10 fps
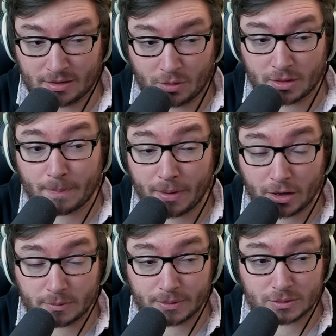on the
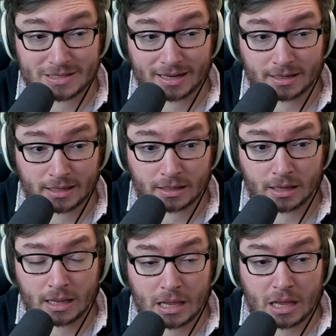Bard builds lately,
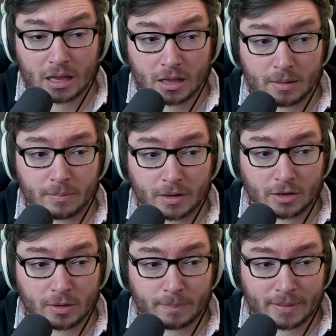but I
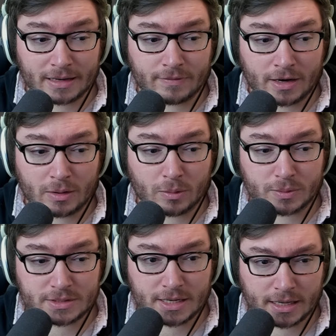don't believe anyone
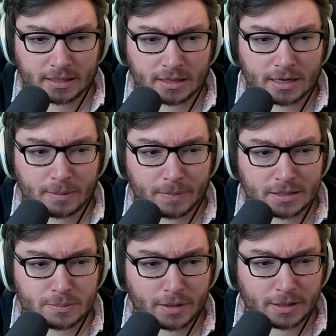was taking the Dead
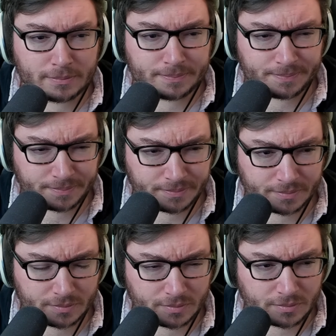Man's Plate.
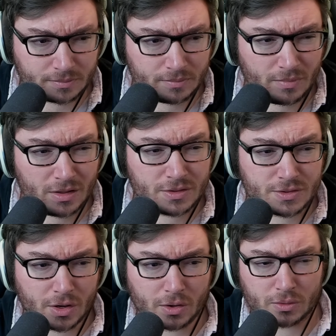
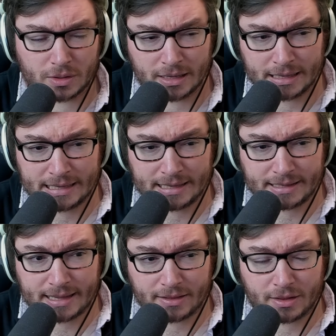So
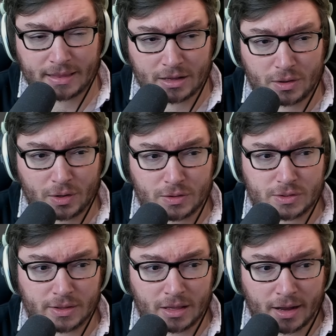yeah, those
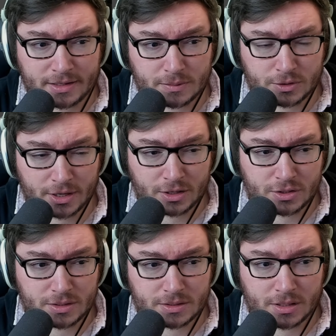are the item
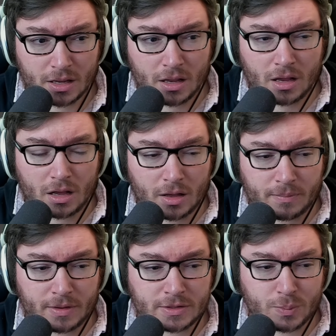changes.
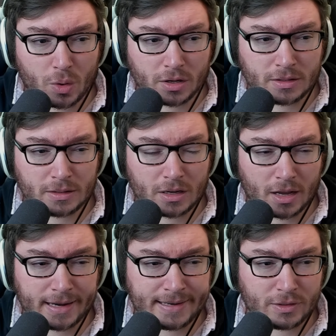There's one
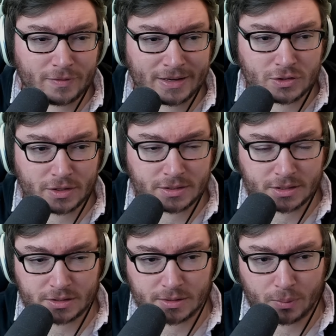kind of
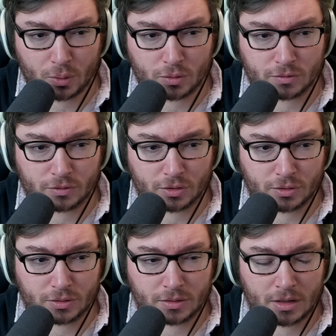interesting support
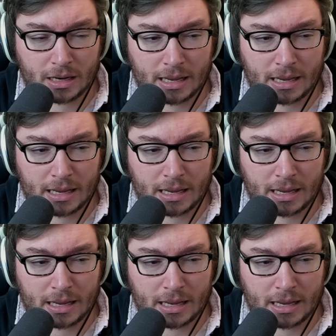rune